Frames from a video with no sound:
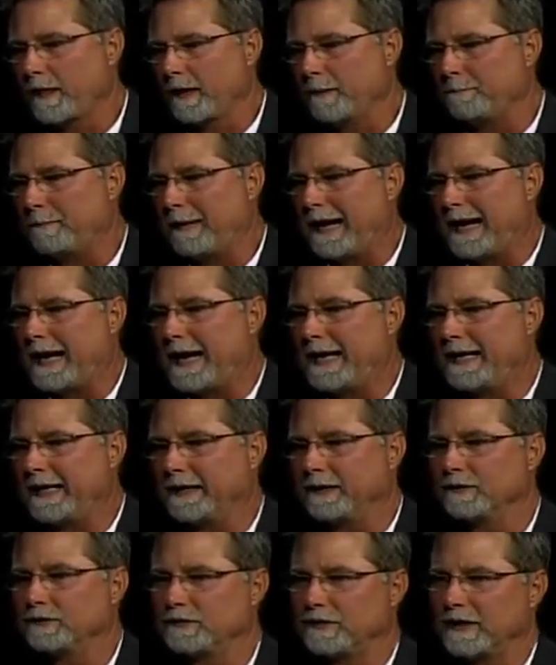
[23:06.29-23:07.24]
buying
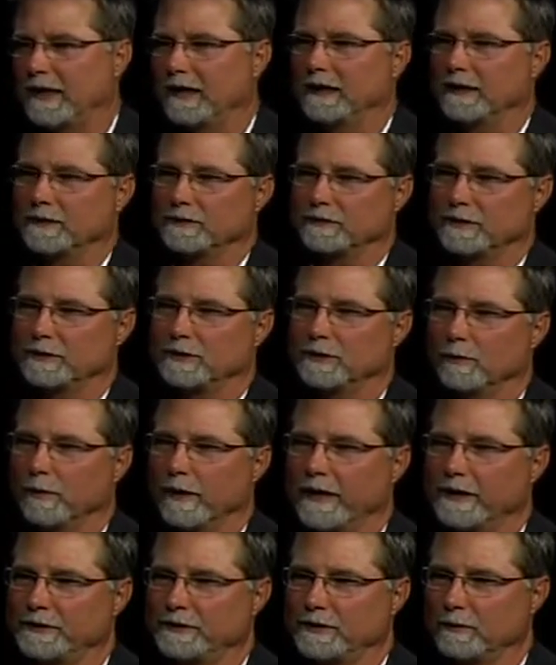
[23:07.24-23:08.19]
and selling
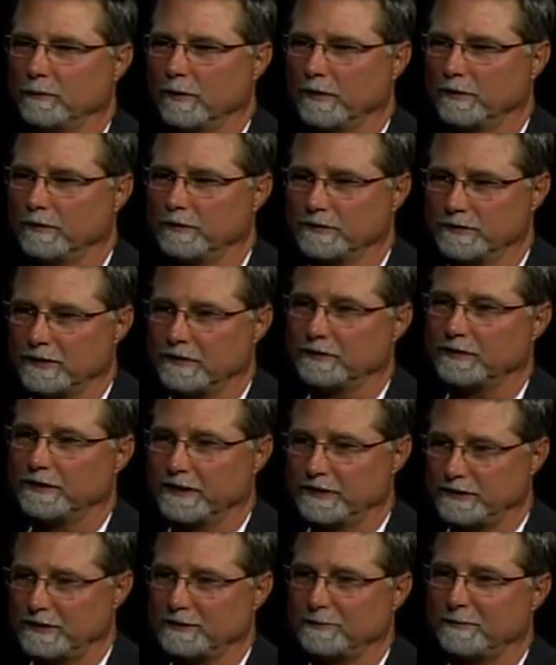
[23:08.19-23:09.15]
situation where there's
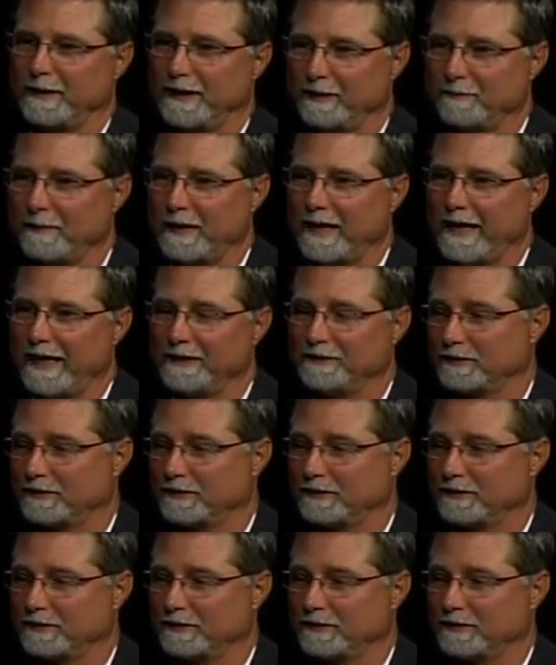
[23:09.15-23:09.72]
decisions being made,